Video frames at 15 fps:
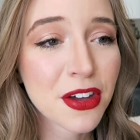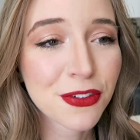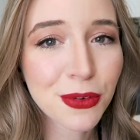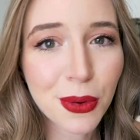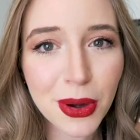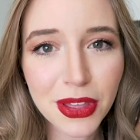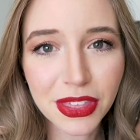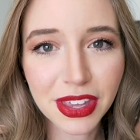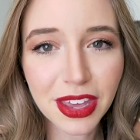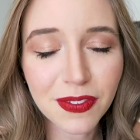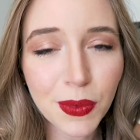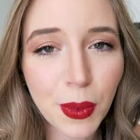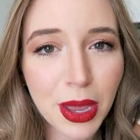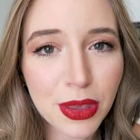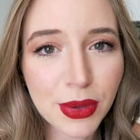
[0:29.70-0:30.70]
for the
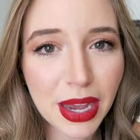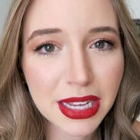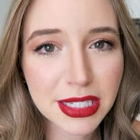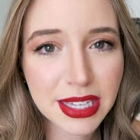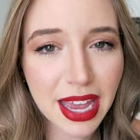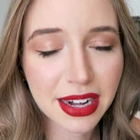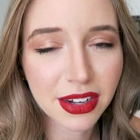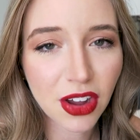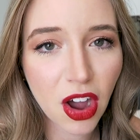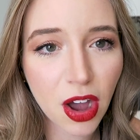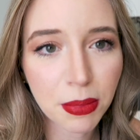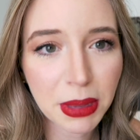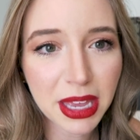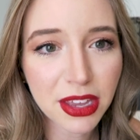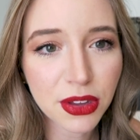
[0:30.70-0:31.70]
giveaway, you guys had to
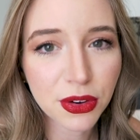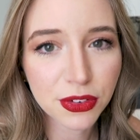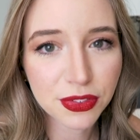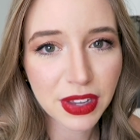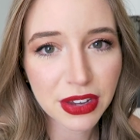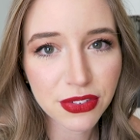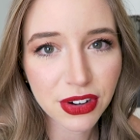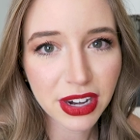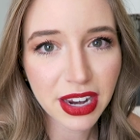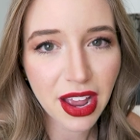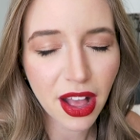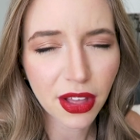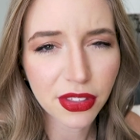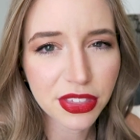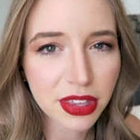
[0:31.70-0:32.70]
comment your favorite
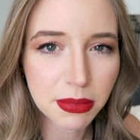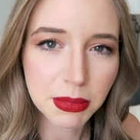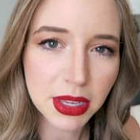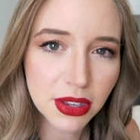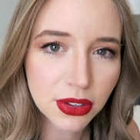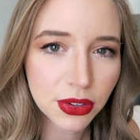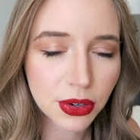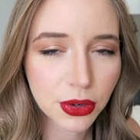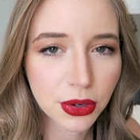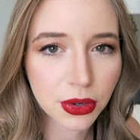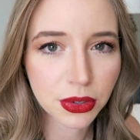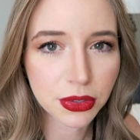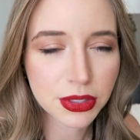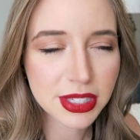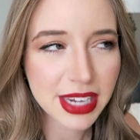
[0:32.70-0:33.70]
healthy meal
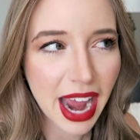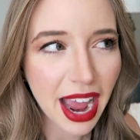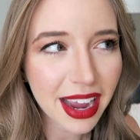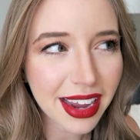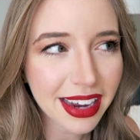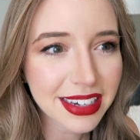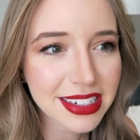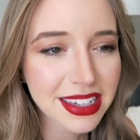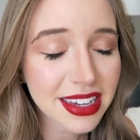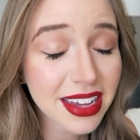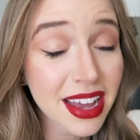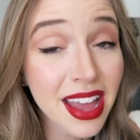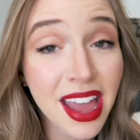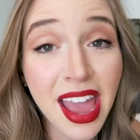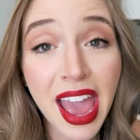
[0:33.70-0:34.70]
or snack
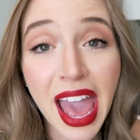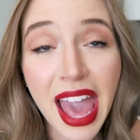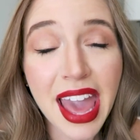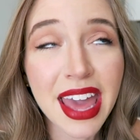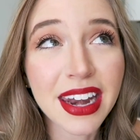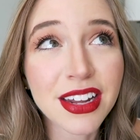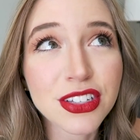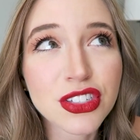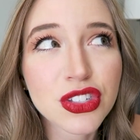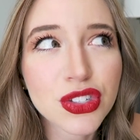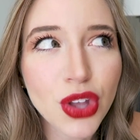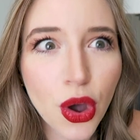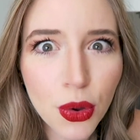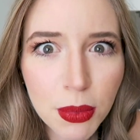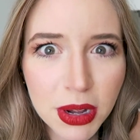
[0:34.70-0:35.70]
idea. And
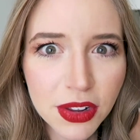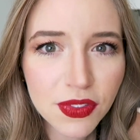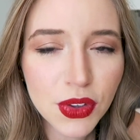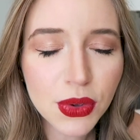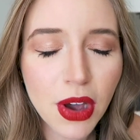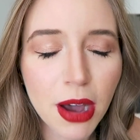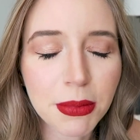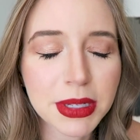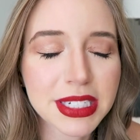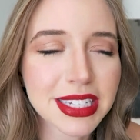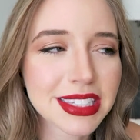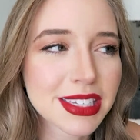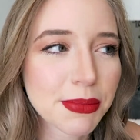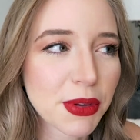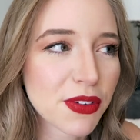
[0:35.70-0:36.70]
so many of you
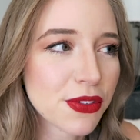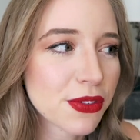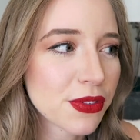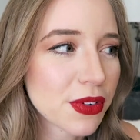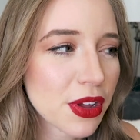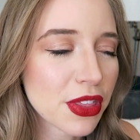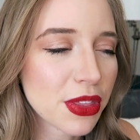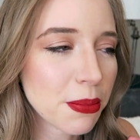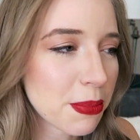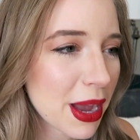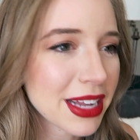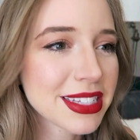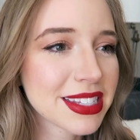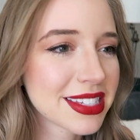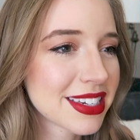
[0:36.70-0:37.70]
commented some of the
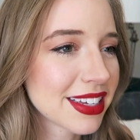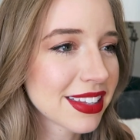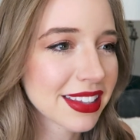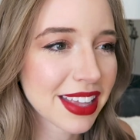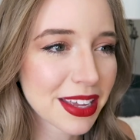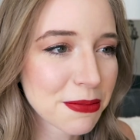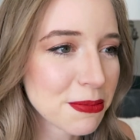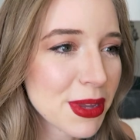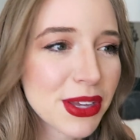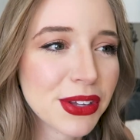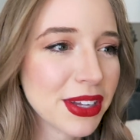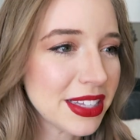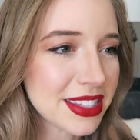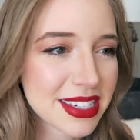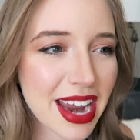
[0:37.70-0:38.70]
best like
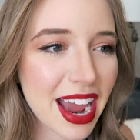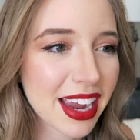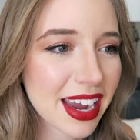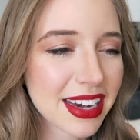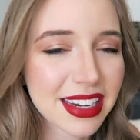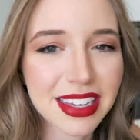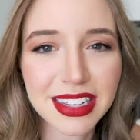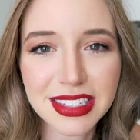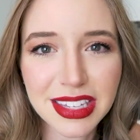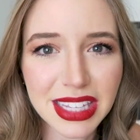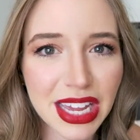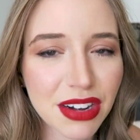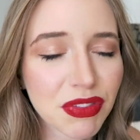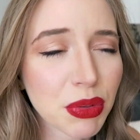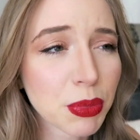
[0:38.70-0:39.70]
meal and snack ideas. A
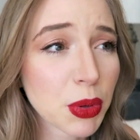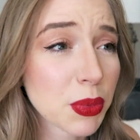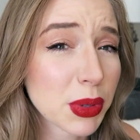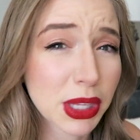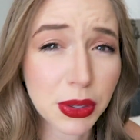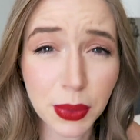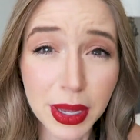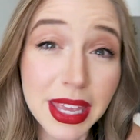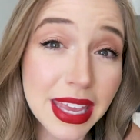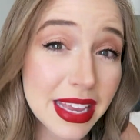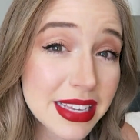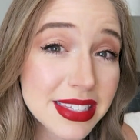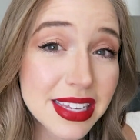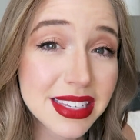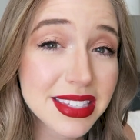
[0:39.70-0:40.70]
lot of them were really quick,
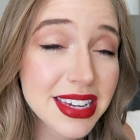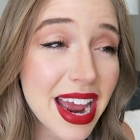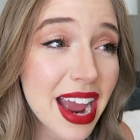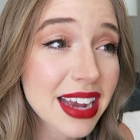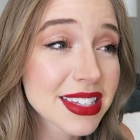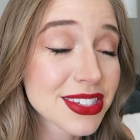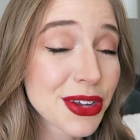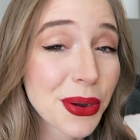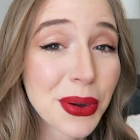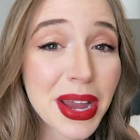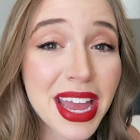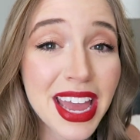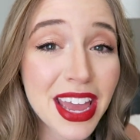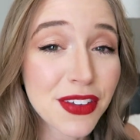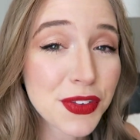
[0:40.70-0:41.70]
easy snacks. So
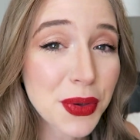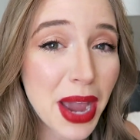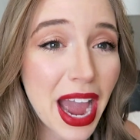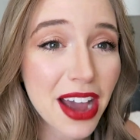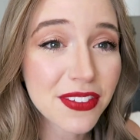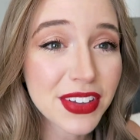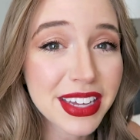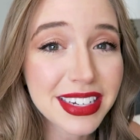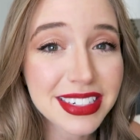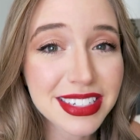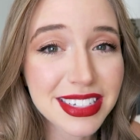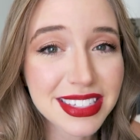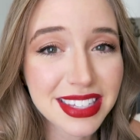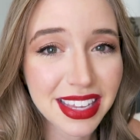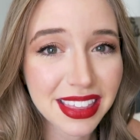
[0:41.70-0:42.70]
if you haven't
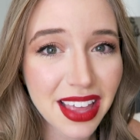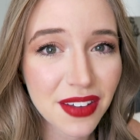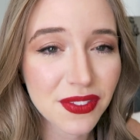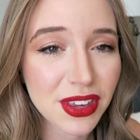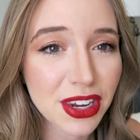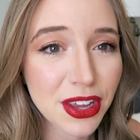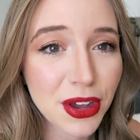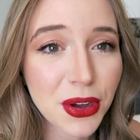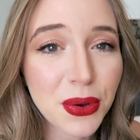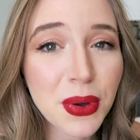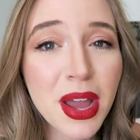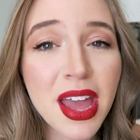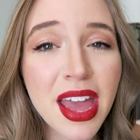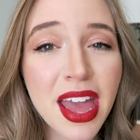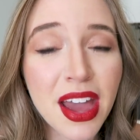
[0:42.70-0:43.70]
seen that
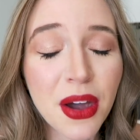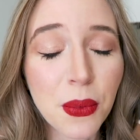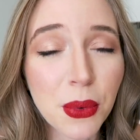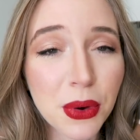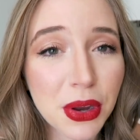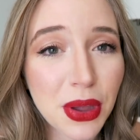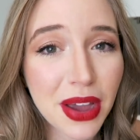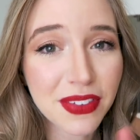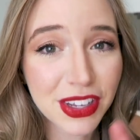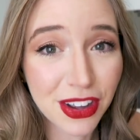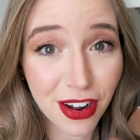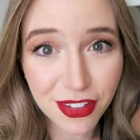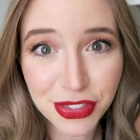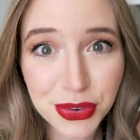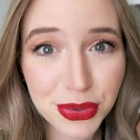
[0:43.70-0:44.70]
video, or you haven't
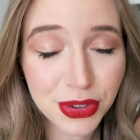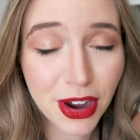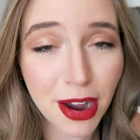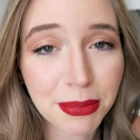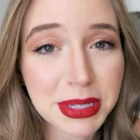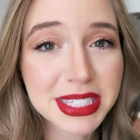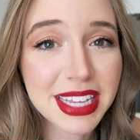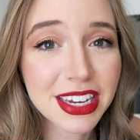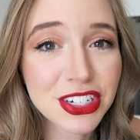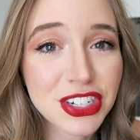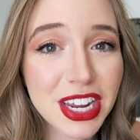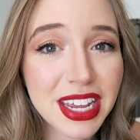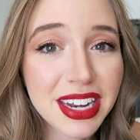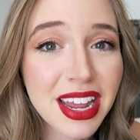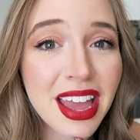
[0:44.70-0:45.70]
gone through the comment
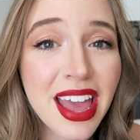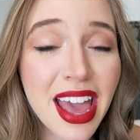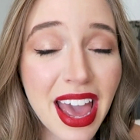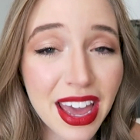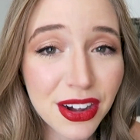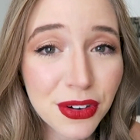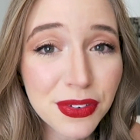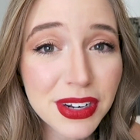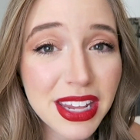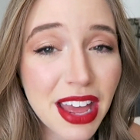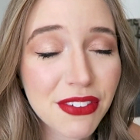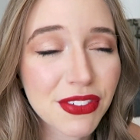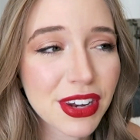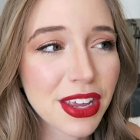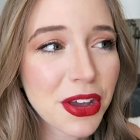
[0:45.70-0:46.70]
section, head over to
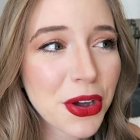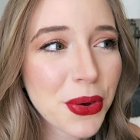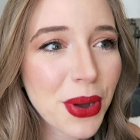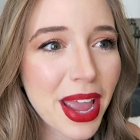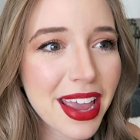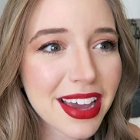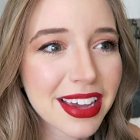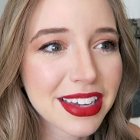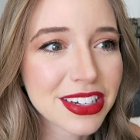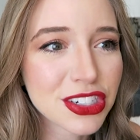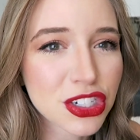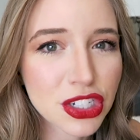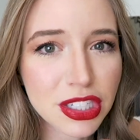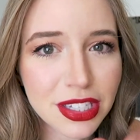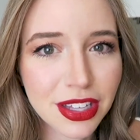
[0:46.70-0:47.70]
that video
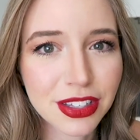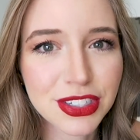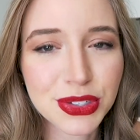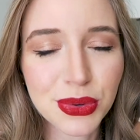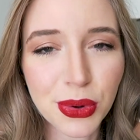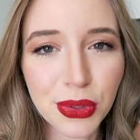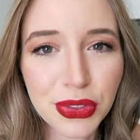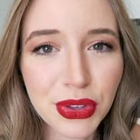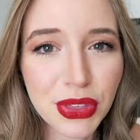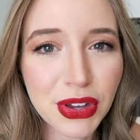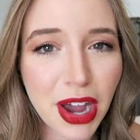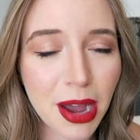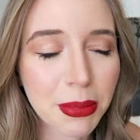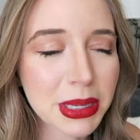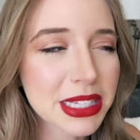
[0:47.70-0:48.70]
and just scroll through the
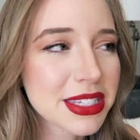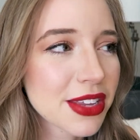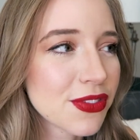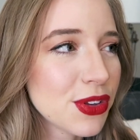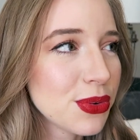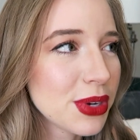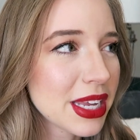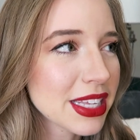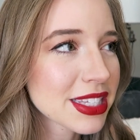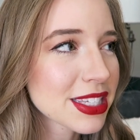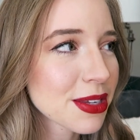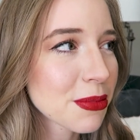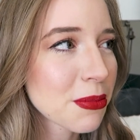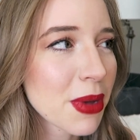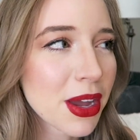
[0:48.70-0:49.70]
comments. If you need
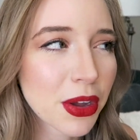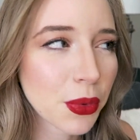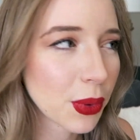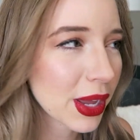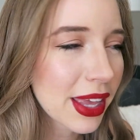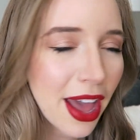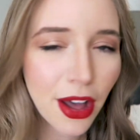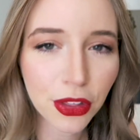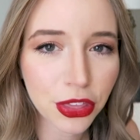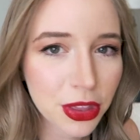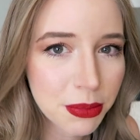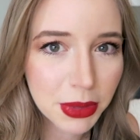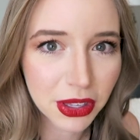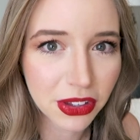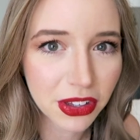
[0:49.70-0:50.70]
some quick,
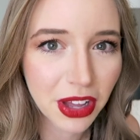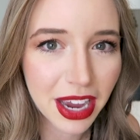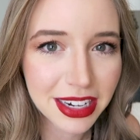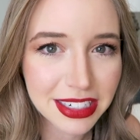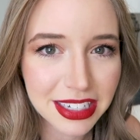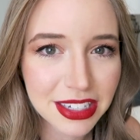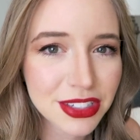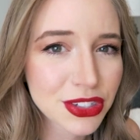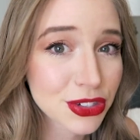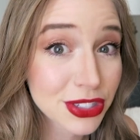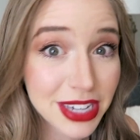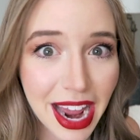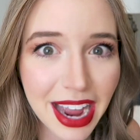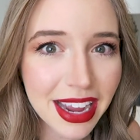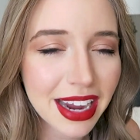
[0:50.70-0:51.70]
healthy meal ideas or
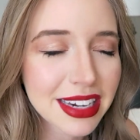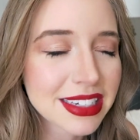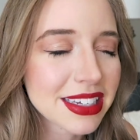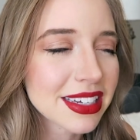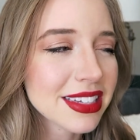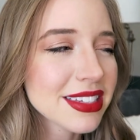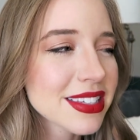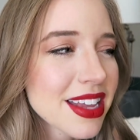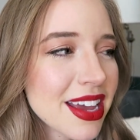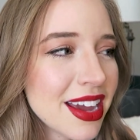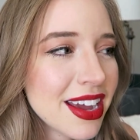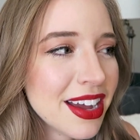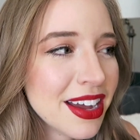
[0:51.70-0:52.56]
snack ideas,